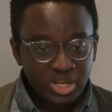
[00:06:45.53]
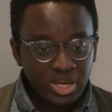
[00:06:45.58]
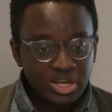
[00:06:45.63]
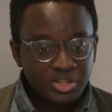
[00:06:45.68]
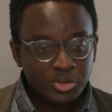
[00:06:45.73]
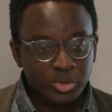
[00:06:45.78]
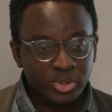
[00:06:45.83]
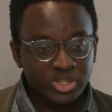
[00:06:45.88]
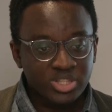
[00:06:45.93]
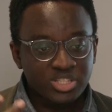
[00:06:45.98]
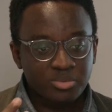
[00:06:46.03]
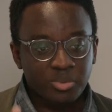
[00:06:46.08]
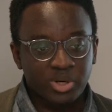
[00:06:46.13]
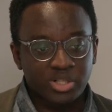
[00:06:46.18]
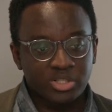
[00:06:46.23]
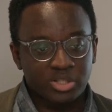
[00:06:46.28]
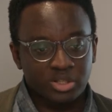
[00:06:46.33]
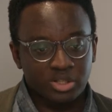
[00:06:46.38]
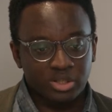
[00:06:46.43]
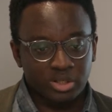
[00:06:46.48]
And so in this
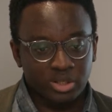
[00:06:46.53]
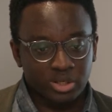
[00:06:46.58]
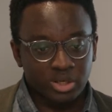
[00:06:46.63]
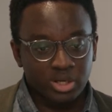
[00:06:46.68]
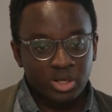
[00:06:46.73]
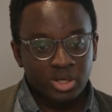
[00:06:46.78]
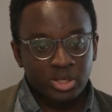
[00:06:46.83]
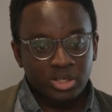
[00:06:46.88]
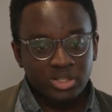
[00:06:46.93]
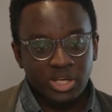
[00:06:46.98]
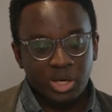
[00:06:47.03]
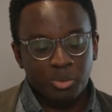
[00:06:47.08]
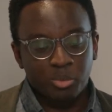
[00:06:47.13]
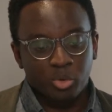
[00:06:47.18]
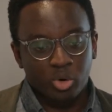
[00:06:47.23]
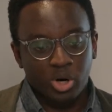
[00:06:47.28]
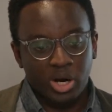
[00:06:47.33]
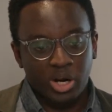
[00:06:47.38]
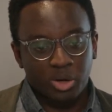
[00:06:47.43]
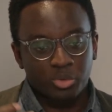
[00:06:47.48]
particular
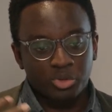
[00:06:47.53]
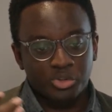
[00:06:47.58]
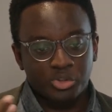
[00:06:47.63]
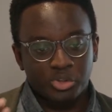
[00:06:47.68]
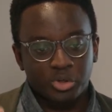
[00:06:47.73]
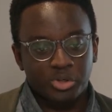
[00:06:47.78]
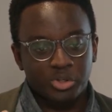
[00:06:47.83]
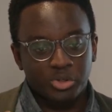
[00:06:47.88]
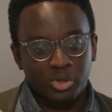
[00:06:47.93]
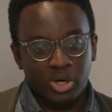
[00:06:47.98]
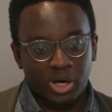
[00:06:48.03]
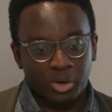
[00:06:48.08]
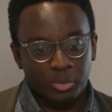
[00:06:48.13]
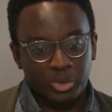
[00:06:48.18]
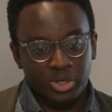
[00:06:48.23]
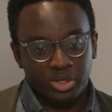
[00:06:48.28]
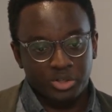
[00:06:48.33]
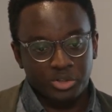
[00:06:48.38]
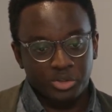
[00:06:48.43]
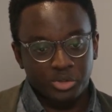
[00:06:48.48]
demo, I will show you how we
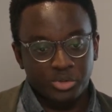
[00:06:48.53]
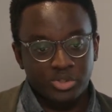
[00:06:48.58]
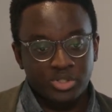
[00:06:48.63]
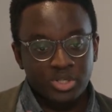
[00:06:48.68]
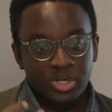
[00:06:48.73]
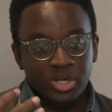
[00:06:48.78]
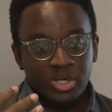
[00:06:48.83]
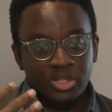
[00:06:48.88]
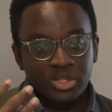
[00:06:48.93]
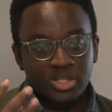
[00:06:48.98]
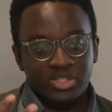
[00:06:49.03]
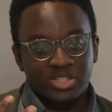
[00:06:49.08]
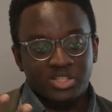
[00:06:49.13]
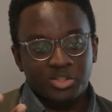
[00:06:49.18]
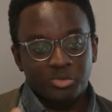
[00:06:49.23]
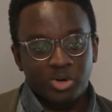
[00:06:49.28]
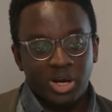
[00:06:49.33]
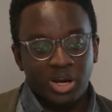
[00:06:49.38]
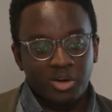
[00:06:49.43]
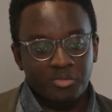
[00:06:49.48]
can use these
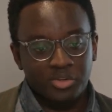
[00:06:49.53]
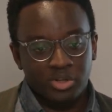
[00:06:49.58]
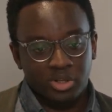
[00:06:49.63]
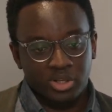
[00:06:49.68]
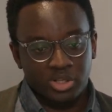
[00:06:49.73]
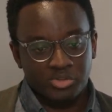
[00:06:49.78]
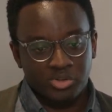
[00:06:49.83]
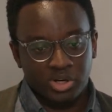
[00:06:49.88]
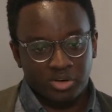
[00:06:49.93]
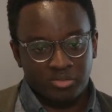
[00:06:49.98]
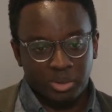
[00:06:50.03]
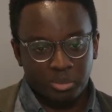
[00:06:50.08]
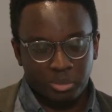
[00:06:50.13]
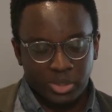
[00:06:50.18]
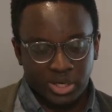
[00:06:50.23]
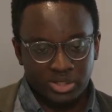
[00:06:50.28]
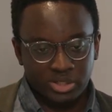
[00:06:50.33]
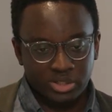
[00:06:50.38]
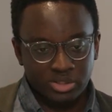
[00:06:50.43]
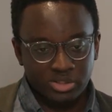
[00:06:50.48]
derived knowledge graph
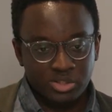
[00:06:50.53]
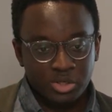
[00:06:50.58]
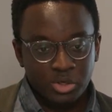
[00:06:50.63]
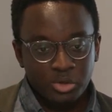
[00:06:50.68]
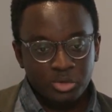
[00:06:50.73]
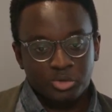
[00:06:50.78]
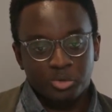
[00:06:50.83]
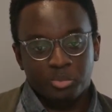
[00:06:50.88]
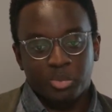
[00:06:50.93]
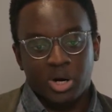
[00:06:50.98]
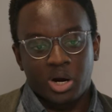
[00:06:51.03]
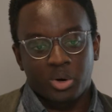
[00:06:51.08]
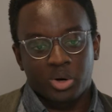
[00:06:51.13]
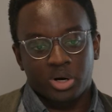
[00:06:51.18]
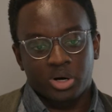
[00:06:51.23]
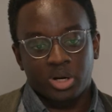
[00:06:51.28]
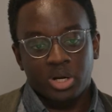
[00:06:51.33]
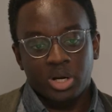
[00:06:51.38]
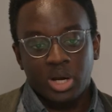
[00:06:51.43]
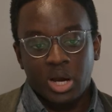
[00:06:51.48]
embeddings to
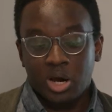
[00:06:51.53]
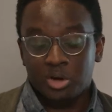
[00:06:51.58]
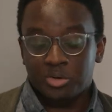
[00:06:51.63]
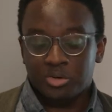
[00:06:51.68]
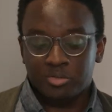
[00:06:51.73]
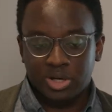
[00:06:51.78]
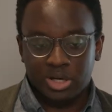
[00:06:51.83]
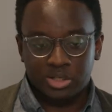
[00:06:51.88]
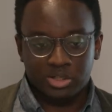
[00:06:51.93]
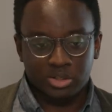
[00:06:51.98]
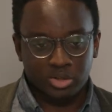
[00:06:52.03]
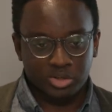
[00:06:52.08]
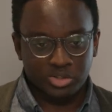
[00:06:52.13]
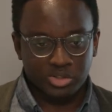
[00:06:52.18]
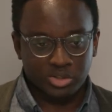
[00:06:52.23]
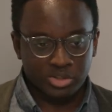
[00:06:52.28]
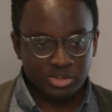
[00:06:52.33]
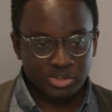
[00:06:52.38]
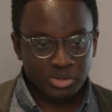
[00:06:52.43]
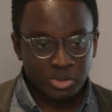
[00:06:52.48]
power out-of-catalog
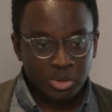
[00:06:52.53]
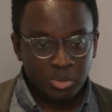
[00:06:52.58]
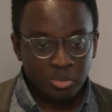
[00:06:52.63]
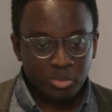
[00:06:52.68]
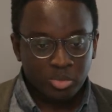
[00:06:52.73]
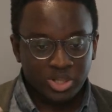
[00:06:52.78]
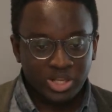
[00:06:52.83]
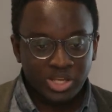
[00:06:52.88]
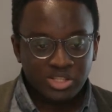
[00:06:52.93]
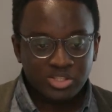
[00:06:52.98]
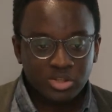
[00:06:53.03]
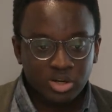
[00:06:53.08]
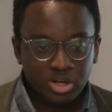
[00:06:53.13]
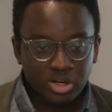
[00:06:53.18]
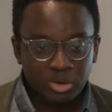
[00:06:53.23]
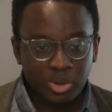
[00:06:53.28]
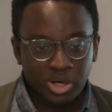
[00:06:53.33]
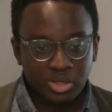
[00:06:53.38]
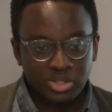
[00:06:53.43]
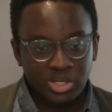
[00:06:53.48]
search. But let's talk
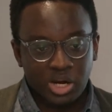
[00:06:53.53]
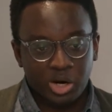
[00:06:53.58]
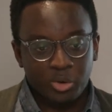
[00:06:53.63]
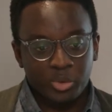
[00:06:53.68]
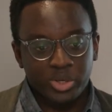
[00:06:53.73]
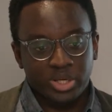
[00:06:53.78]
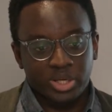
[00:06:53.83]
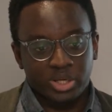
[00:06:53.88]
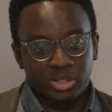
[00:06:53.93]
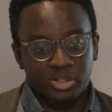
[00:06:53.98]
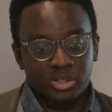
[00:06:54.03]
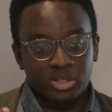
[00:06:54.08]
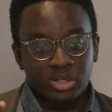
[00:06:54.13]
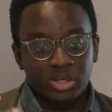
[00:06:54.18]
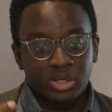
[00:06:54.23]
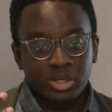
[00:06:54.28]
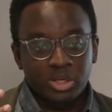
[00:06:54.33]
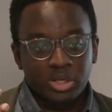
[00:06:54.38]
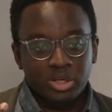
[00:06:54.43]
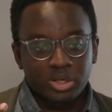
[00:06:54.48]
about how we can,
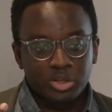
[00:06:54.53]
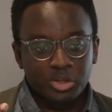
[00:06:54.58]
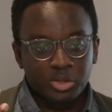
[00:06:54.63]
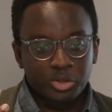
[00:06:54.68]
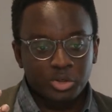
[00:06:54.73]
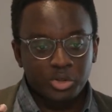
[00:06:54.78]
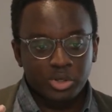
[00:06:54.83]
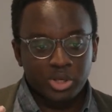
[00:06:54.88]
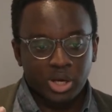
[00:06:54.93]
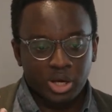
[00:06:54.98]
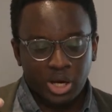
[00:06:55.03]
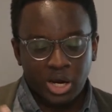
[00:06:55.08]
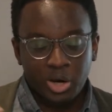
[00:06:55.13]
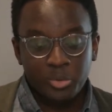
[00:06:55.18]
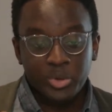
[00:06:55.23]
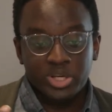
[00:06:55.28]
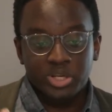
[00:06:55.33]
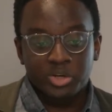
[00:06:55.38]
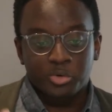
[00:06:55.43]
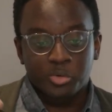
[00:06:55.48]
uh, how
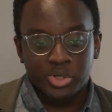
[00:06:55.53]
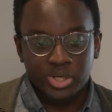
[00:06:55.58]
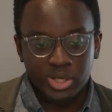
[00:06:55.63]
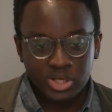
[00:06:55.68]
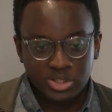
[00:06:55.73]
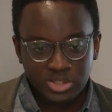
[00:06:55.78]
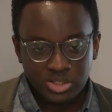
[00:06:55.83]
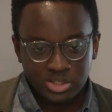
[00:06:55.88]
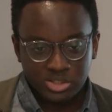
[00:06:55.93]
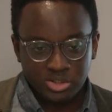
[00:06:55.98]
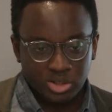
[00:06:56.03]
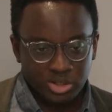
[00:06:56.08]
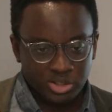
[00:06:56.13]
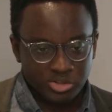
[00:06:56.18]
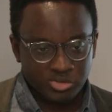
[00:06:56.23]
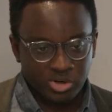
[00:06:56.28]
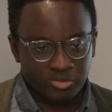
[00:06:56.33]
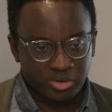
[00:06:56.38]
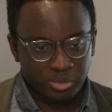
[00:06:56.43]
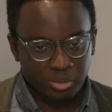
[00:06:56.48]
we can create these
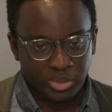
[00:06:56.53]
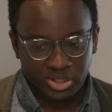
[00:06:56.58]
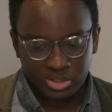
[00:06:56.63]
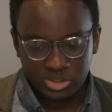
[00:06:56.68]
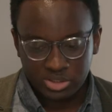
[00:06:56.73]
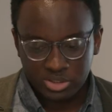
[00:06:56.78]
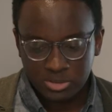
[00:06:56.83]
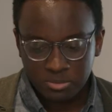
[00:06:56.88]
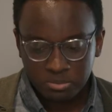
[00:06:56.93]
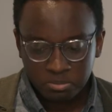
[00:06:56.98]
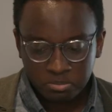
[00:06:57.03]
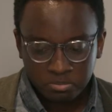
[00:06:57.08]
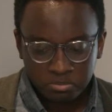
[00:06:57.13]
knowledge graph embeddings.